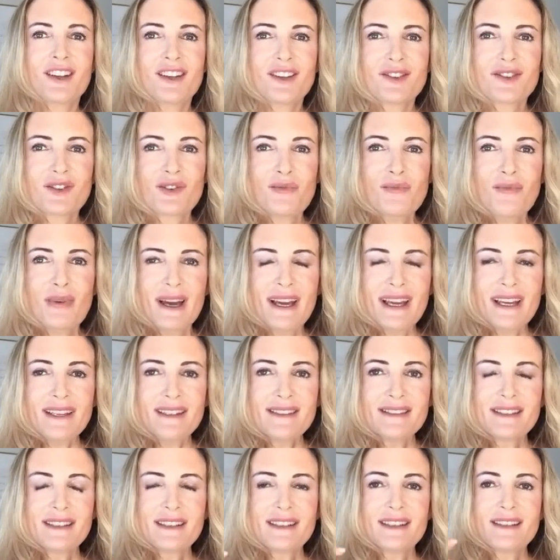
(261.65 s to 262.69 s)
The
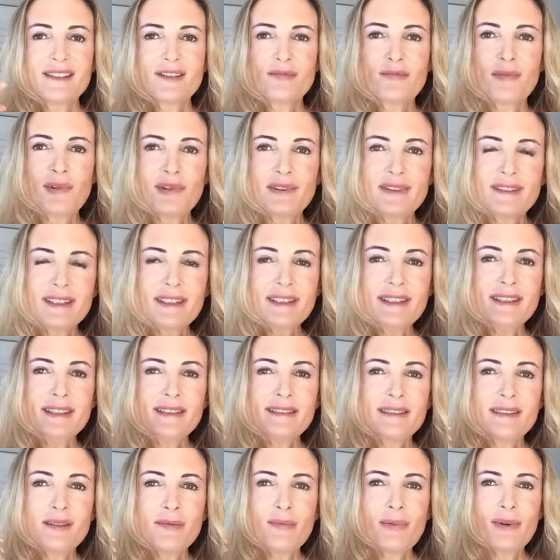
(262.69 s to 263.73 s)
base is
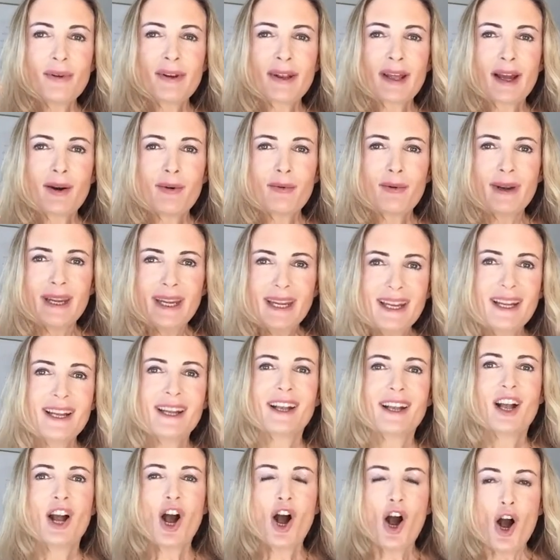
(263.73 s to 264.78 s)
multidisciplinary
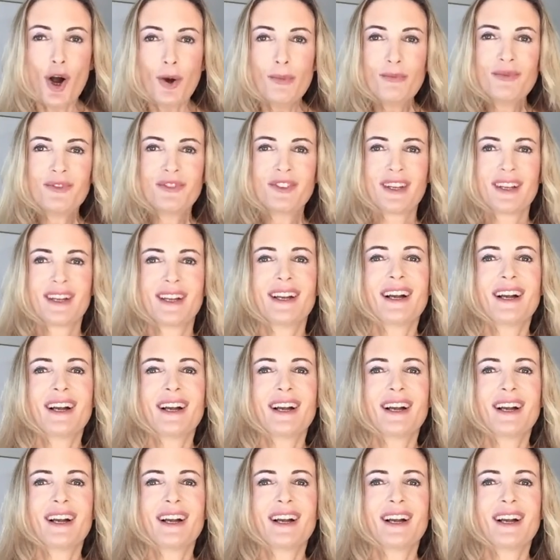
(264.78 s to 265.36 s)
hubs.